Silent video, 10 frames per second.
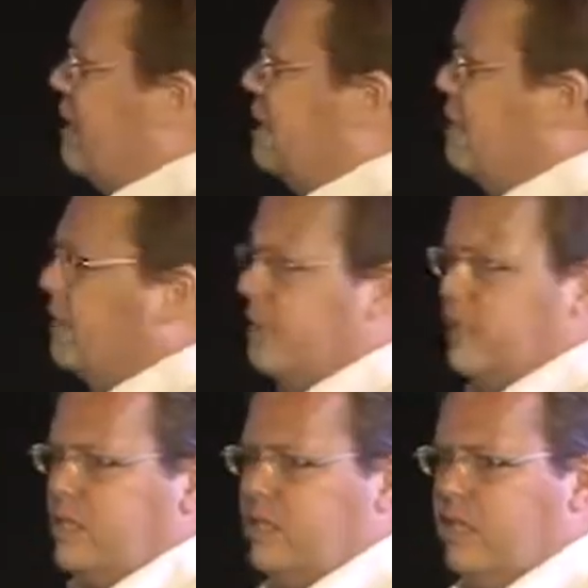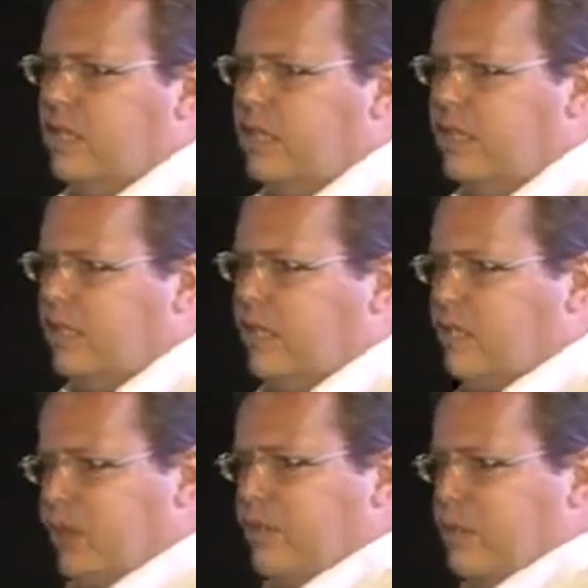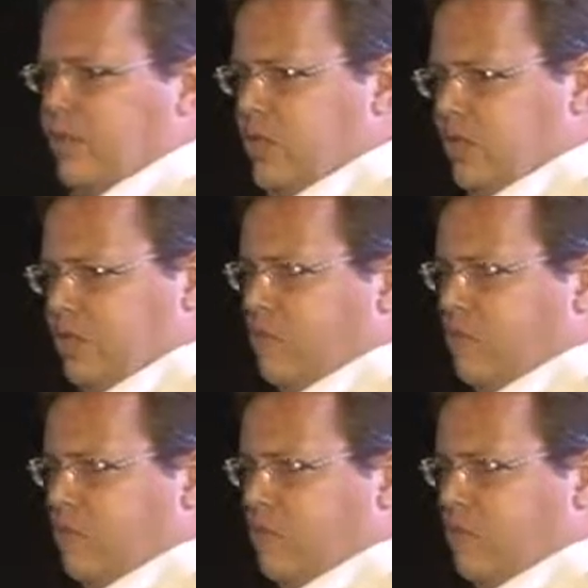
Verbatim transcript: that uh, that uh, that profitable. This is